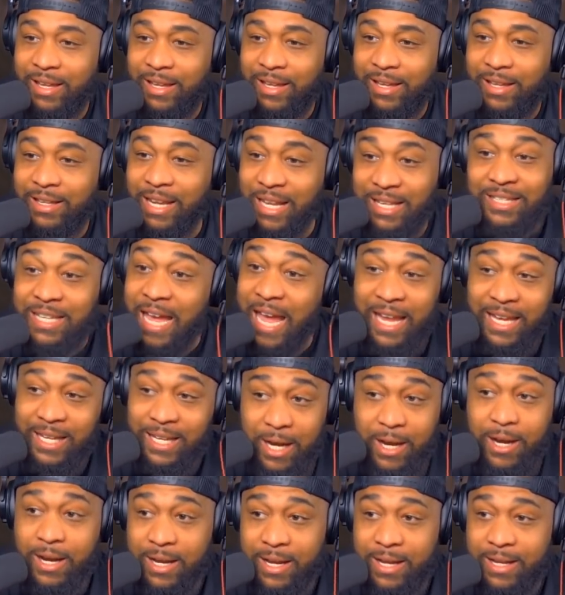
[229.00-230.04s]
This ain't
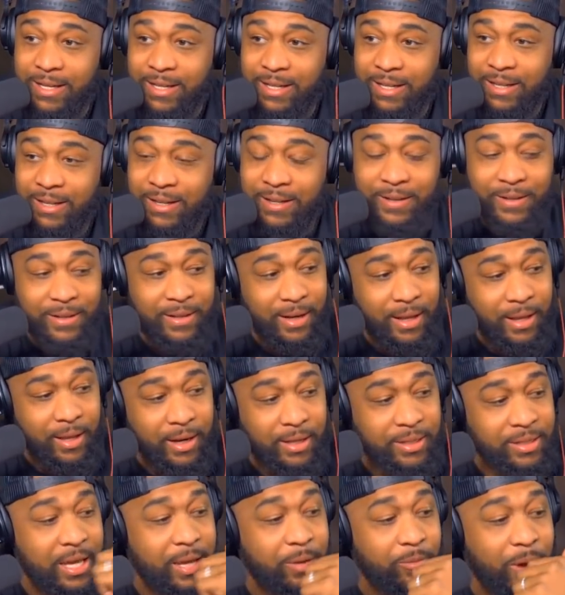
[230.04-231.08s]
good.
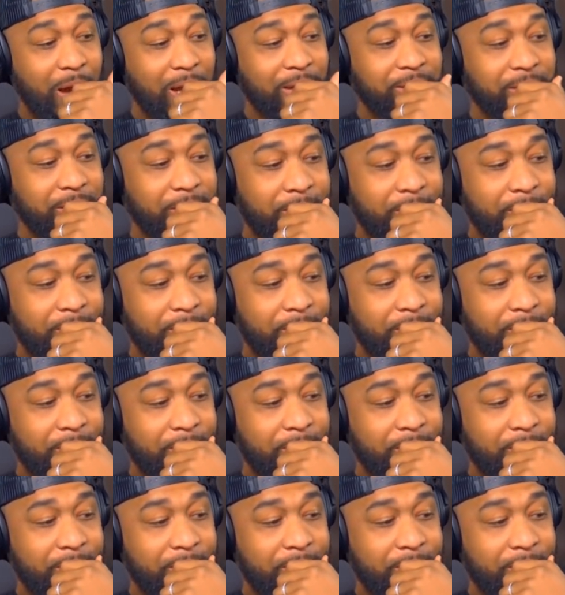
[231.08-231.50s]
Let's keep watching.